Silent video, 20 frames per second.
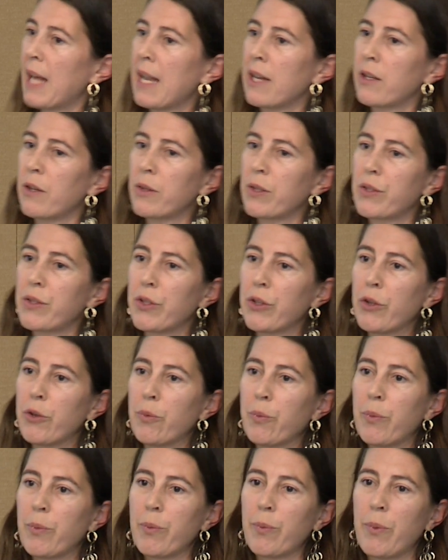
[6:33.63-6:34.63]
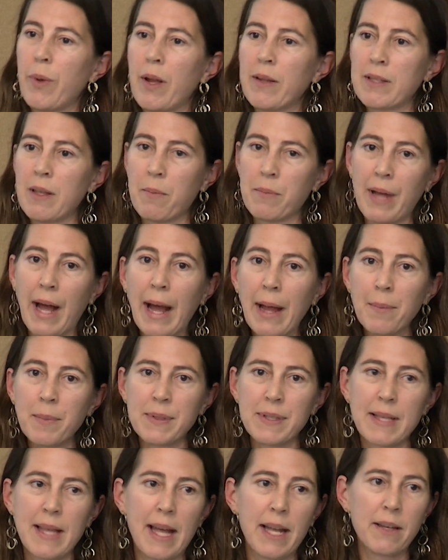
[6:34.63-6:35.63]
tend to assume uh,
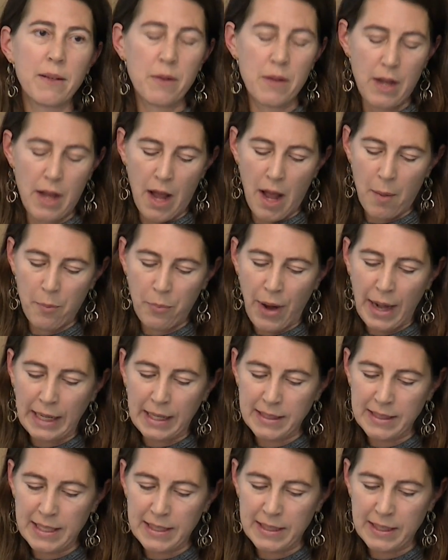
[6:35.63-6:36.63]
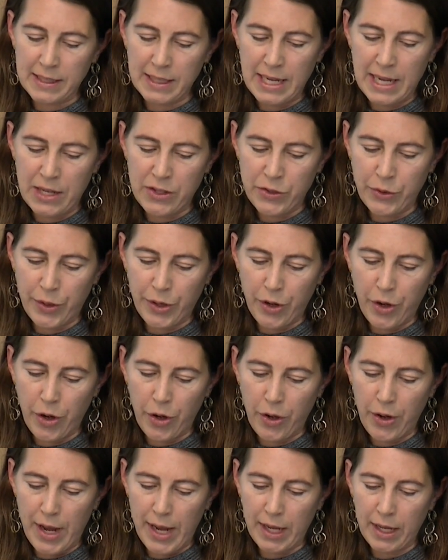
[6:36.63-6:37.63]
sometimes that um, pregnancies in teens are
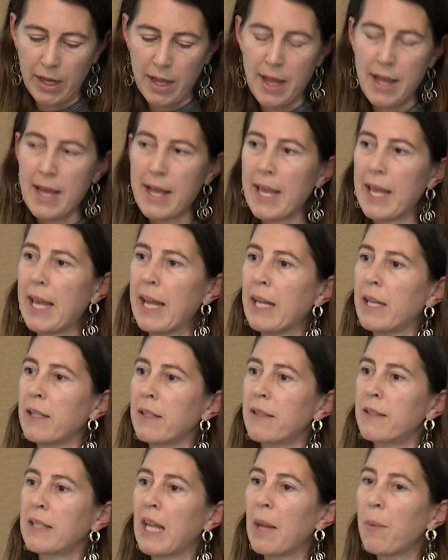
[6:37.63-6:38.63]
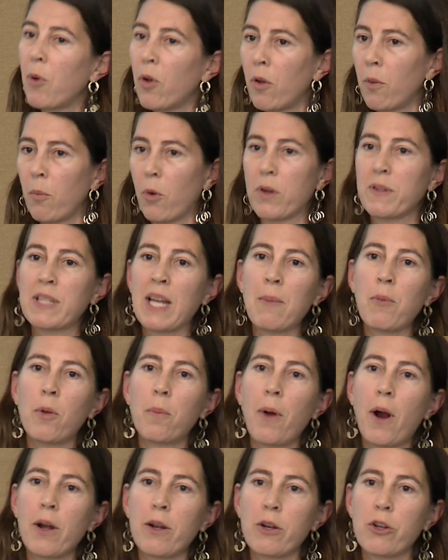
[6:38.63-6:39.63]
occurring in stable, more stable
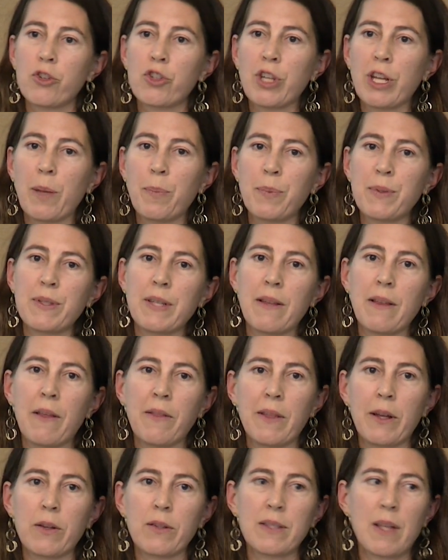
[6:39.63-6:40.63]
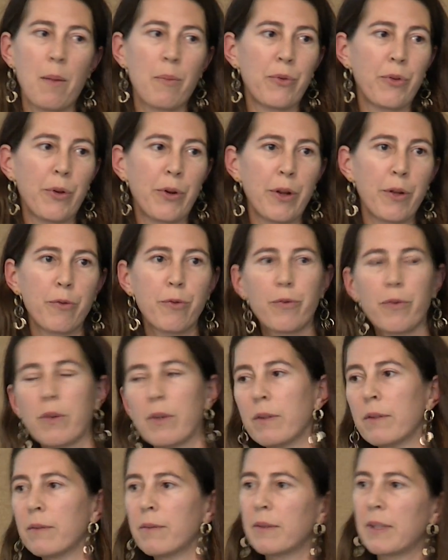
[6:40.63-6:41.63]
partnerships and that there's some sort of
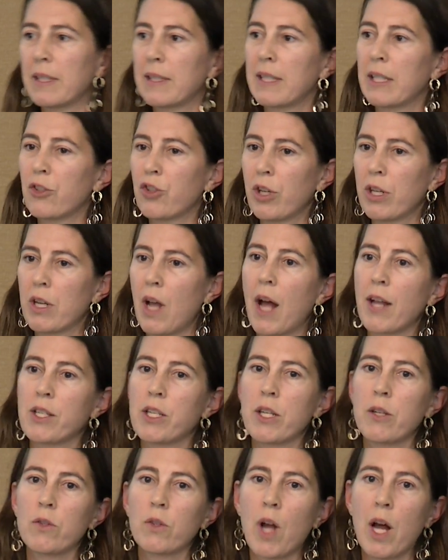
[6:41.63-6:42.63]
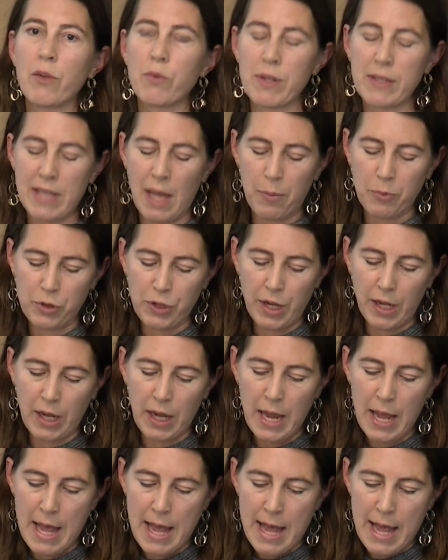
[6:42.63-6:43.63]
decision not to use
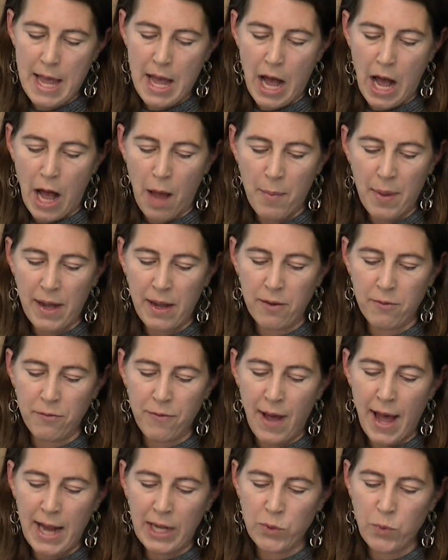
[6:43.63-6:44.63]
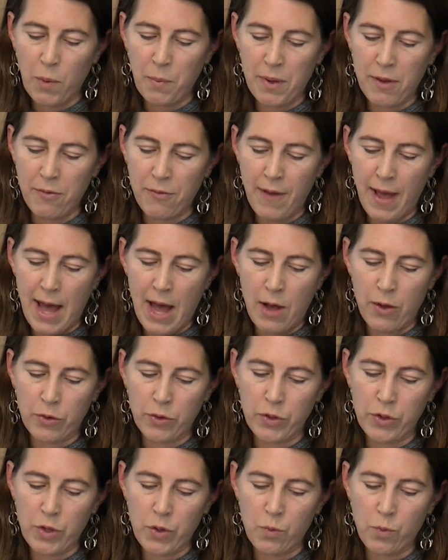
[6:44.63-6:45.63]
contraception. Um, and in fact, what we
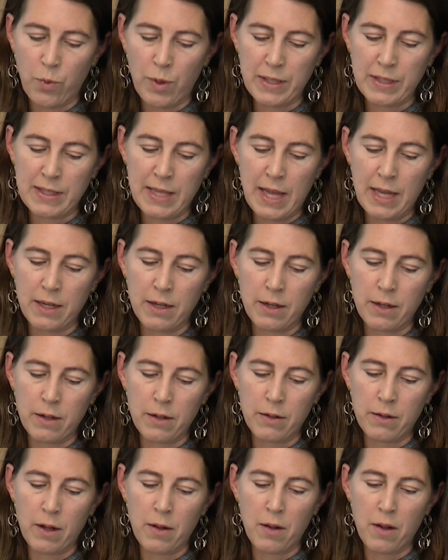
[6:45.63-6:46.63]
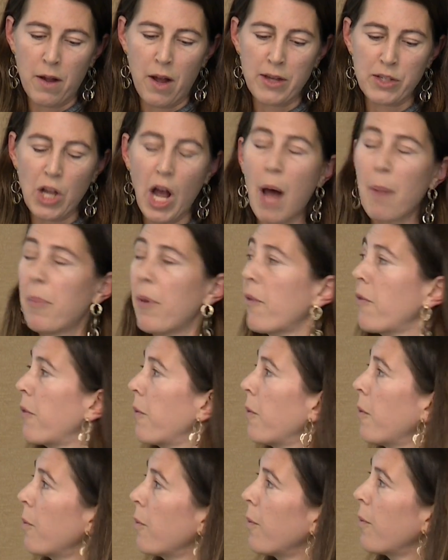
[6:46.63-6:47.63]
found was that uh, on top of